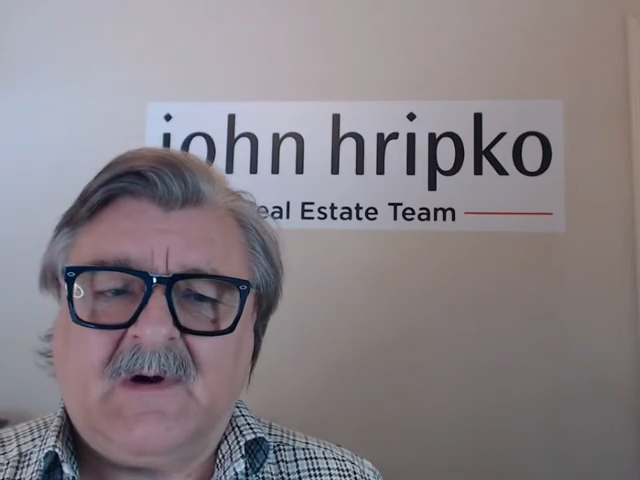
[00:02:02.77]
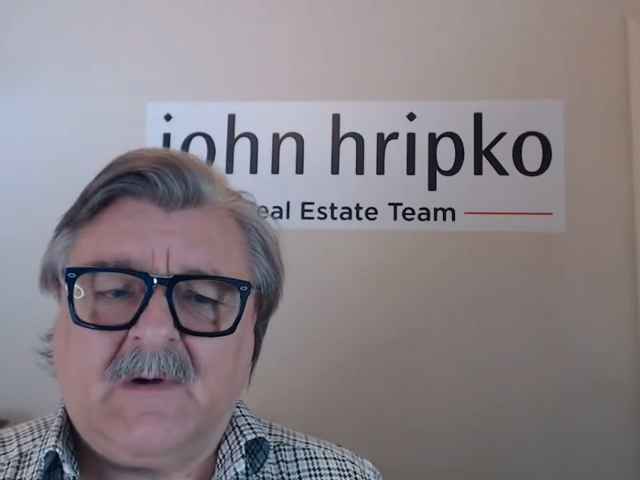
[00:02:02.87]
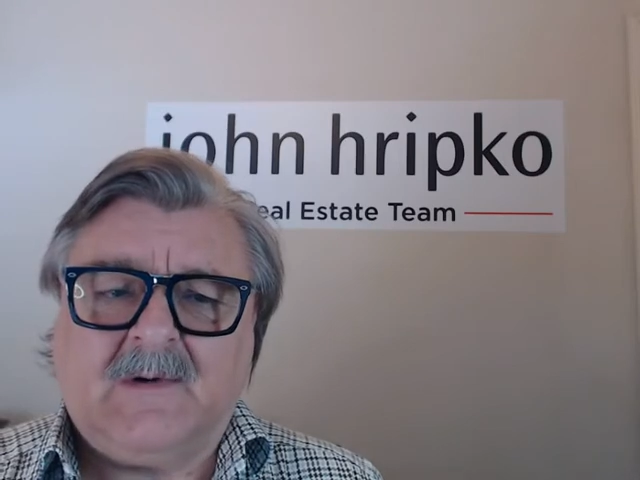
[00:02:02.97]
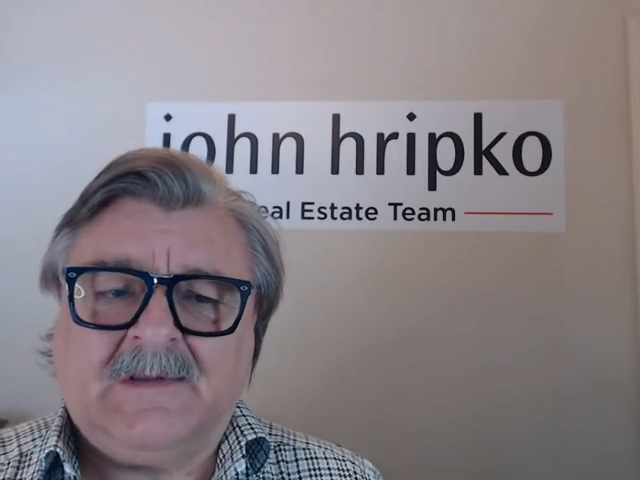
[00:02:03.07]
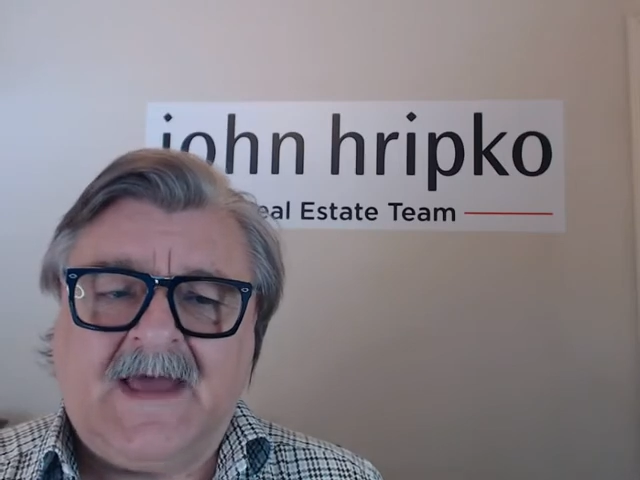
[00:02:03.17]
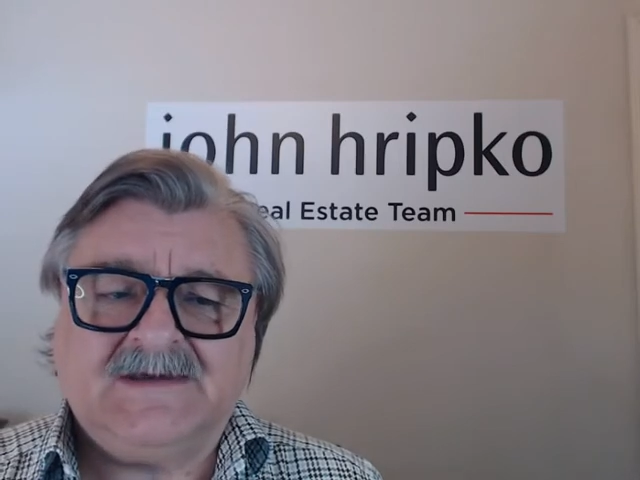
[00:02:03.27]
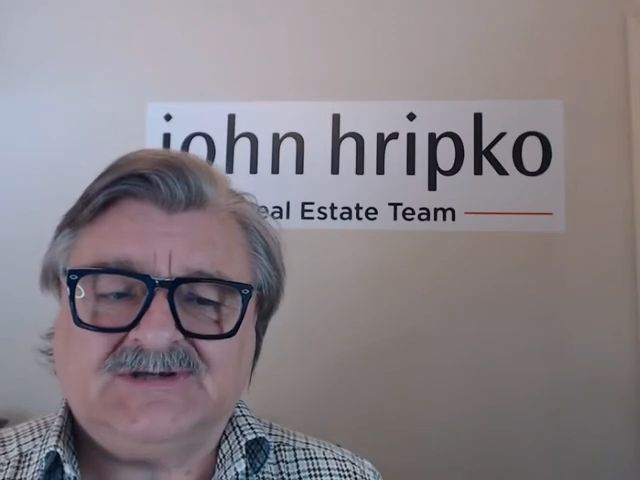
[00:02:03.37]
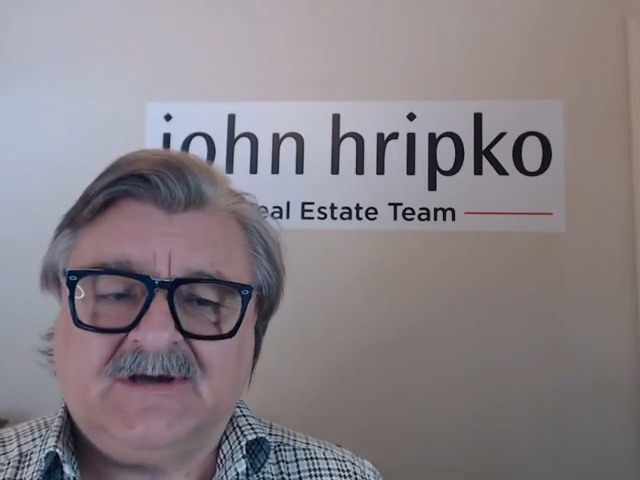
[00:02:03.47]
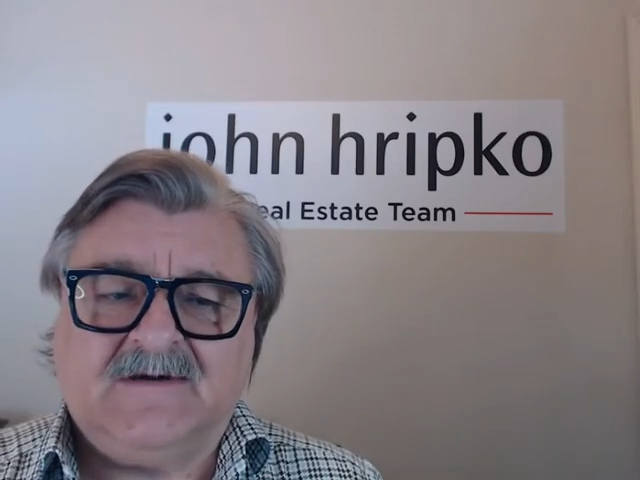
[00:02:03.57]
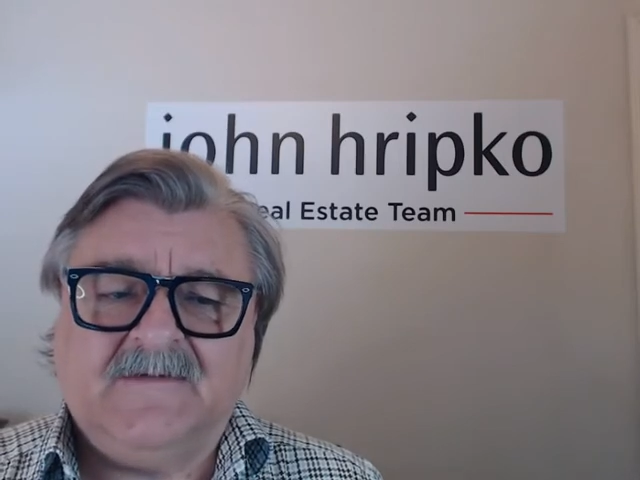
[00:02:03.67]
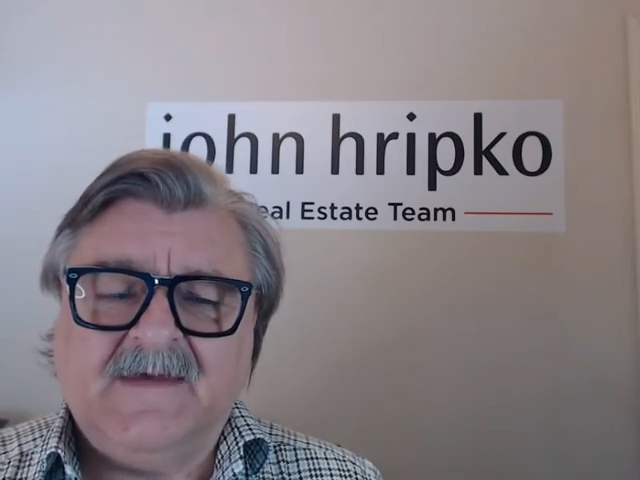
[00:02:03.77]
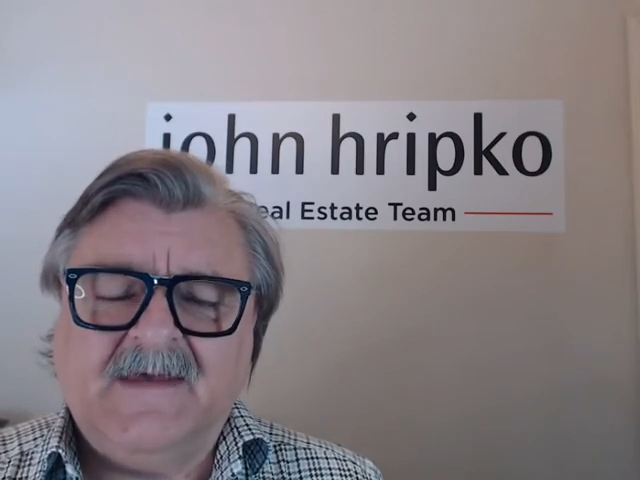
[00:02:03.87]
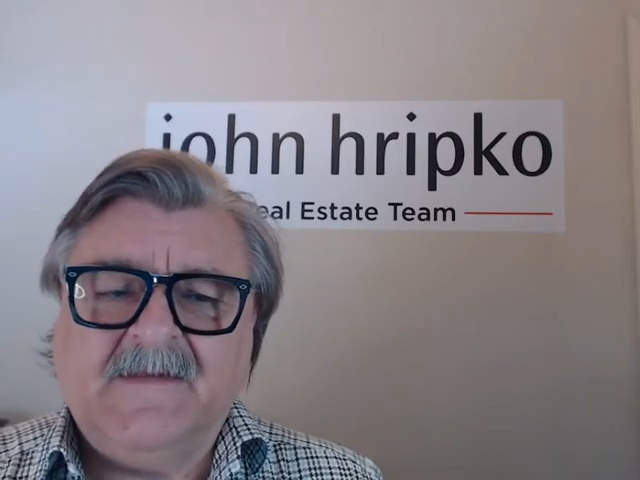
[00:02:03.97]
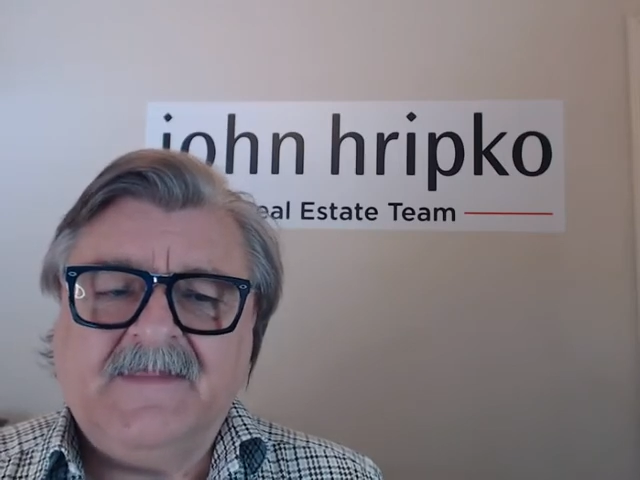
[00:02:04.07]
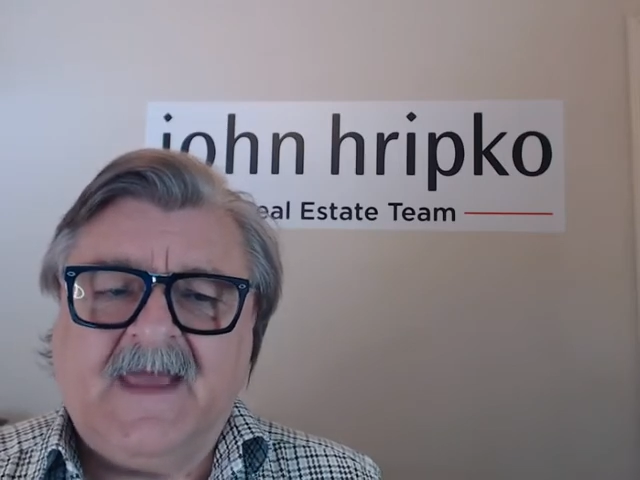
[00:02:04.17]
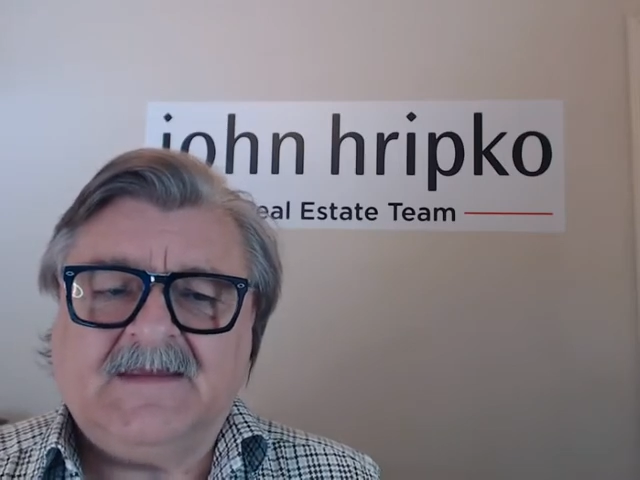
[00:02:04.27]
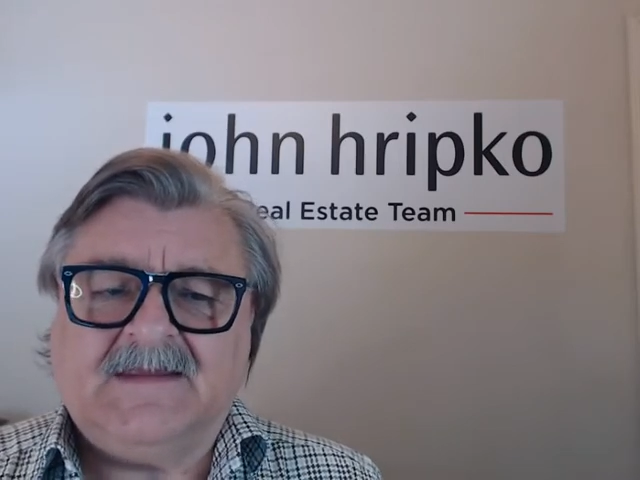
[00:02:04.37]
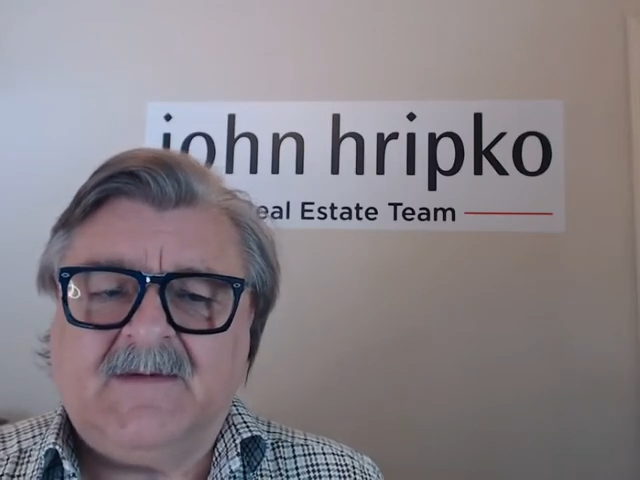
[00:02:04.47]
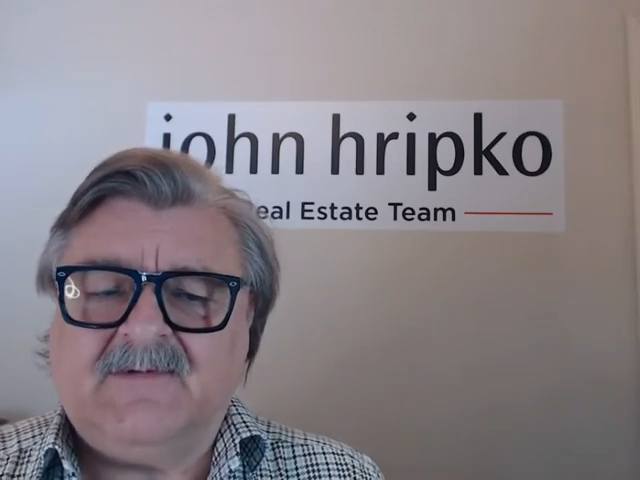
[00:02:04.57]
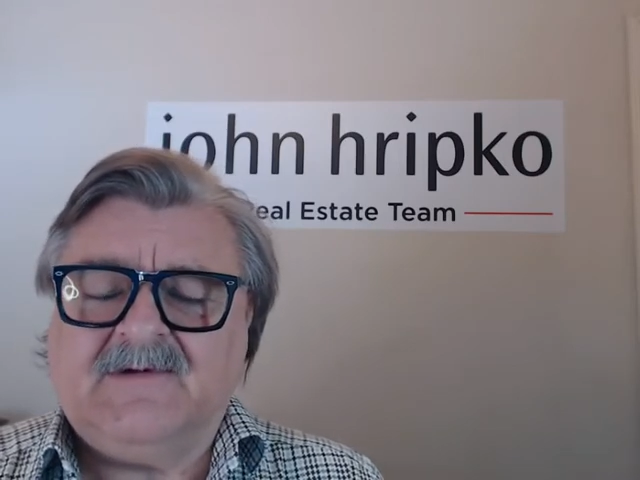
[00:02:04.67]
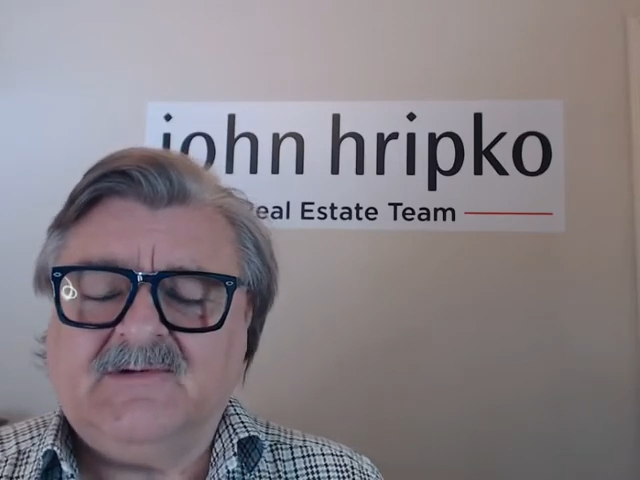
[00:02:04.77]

we were last year. And the number